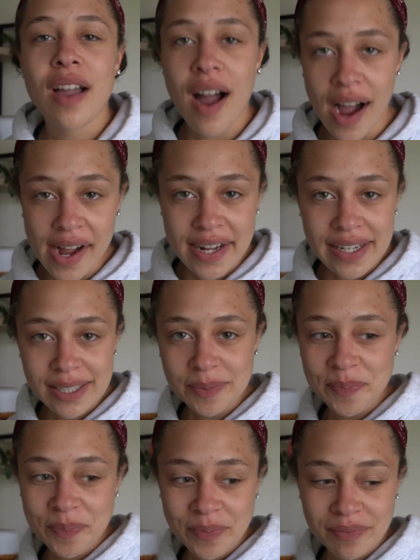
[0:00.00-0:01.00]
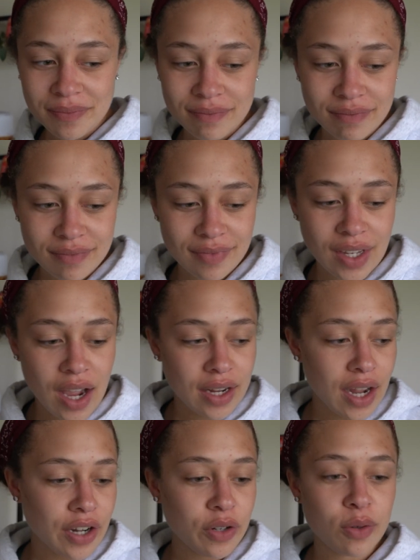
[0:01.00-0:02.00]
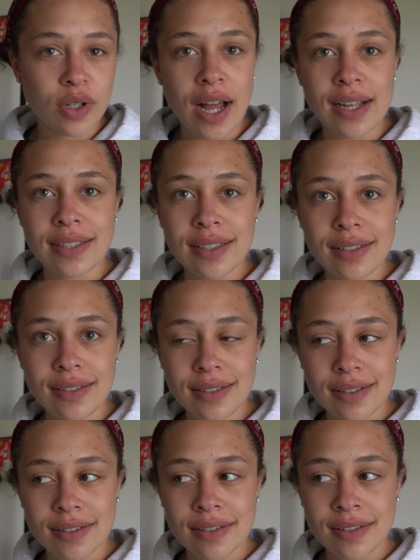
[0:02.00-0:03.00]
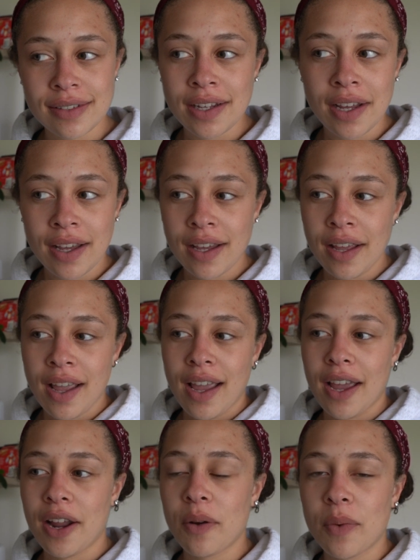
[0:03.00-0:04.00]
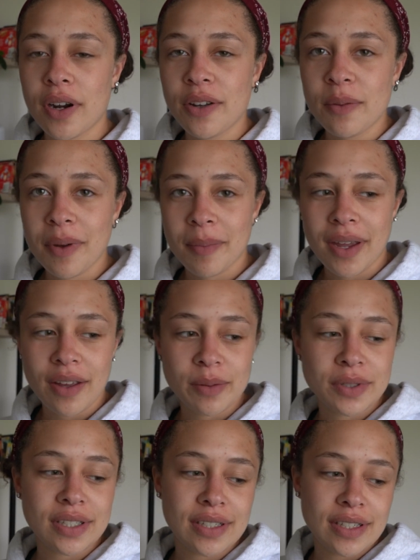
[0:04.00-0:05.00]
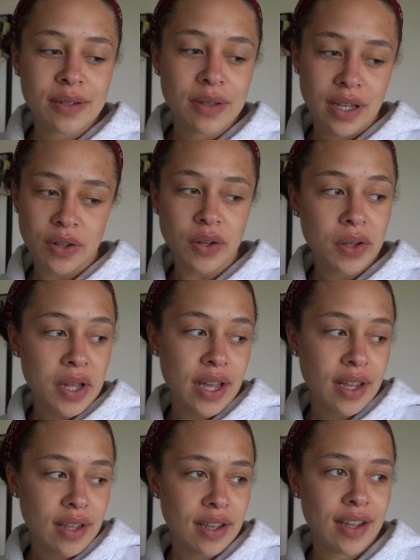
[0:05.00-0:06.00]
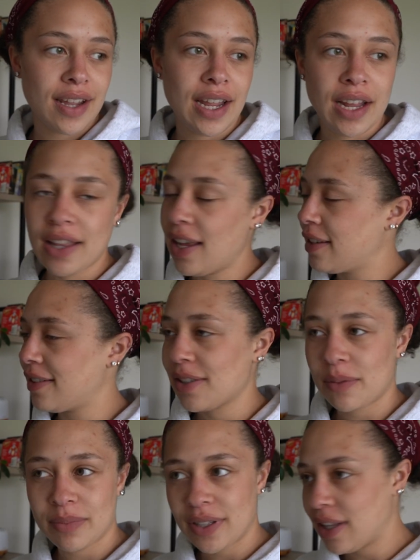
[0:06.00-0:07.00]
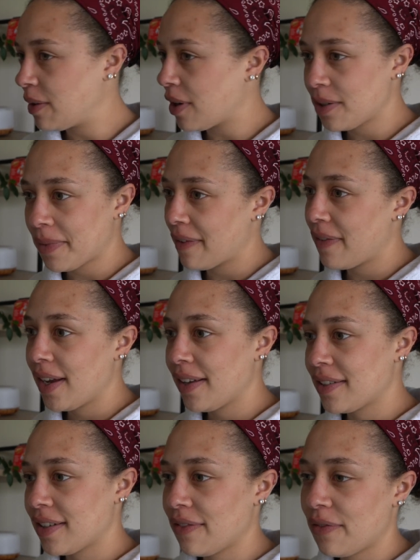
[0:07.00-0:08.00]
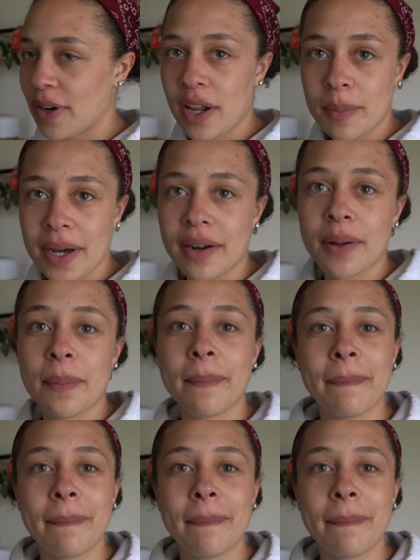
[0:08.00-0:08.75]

Hi! I got new glasses, and I want to do my makeup just to see what they look like, and then just completely wash my face and forget about it.